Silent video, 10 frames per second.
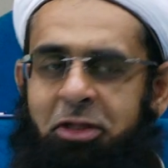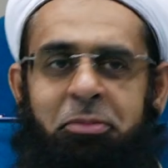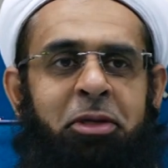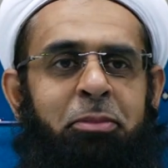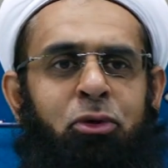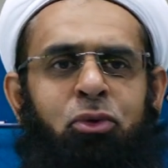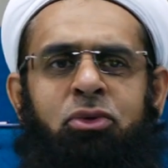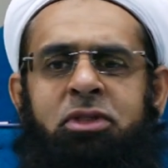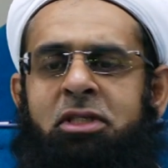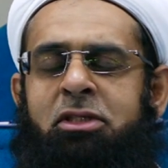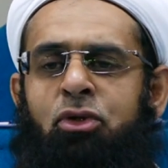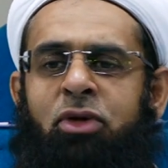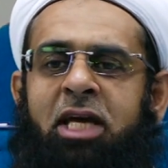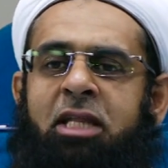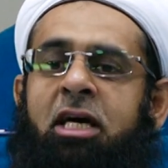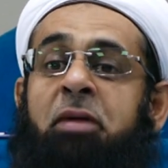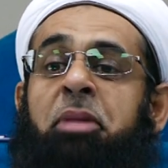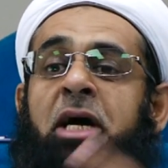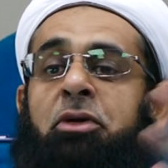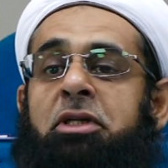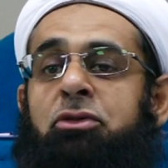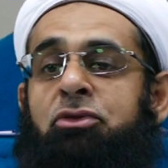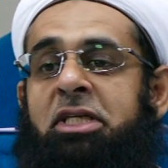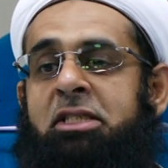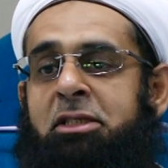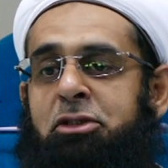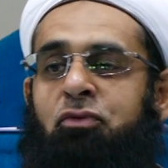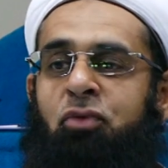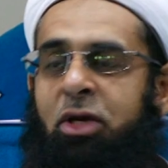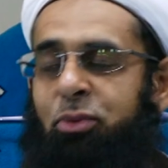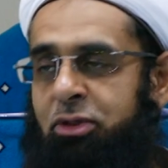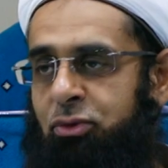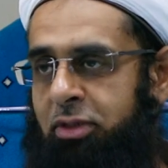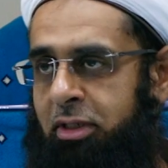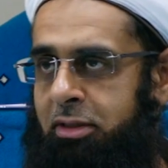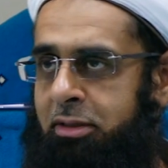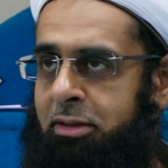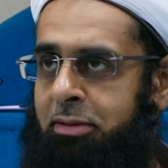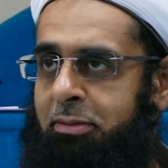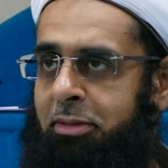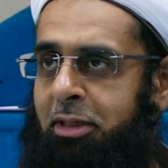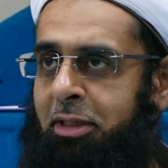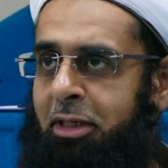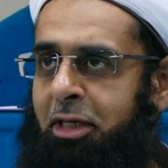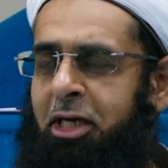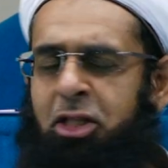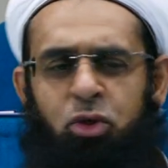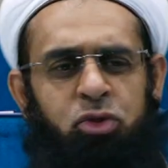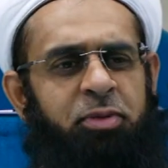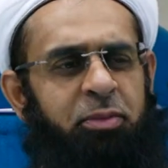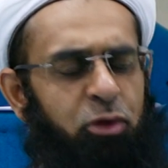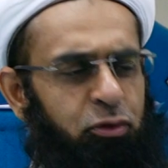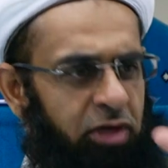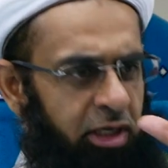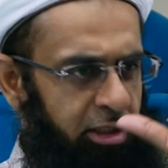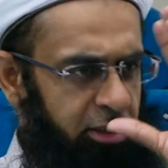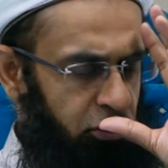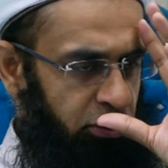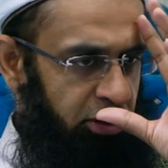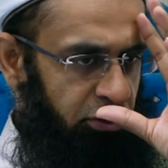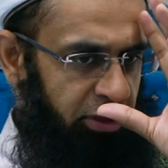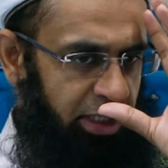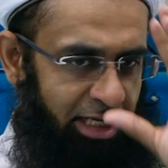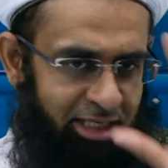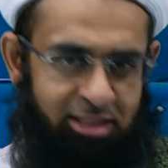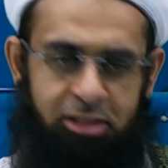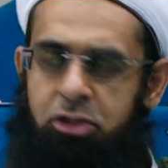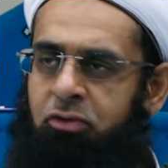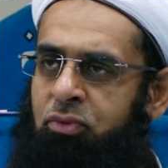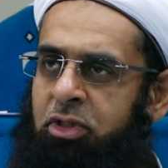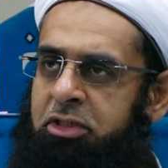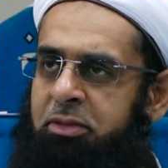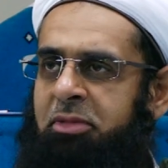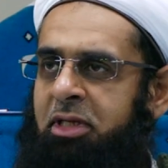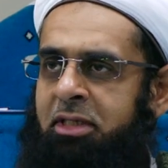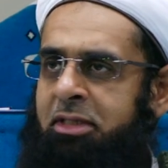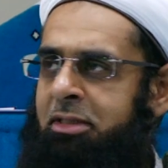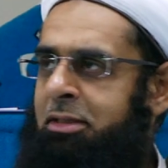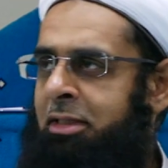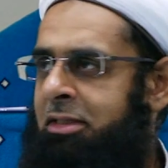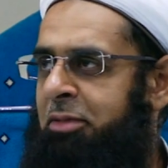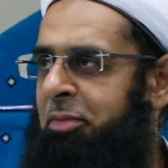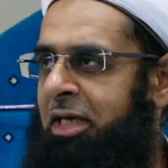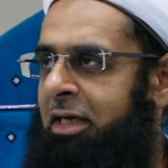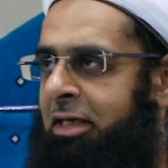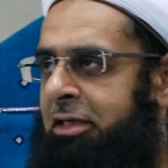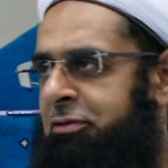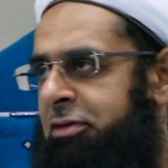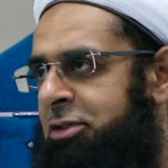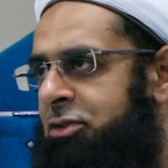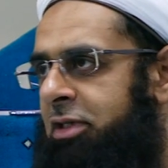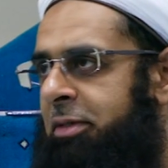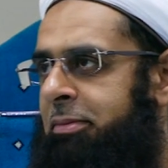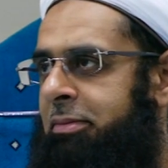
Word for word: the people who just look at the apparent reasons of why we do things. Those people who've understood the real essence of worship, then this doesn't make any difference to them.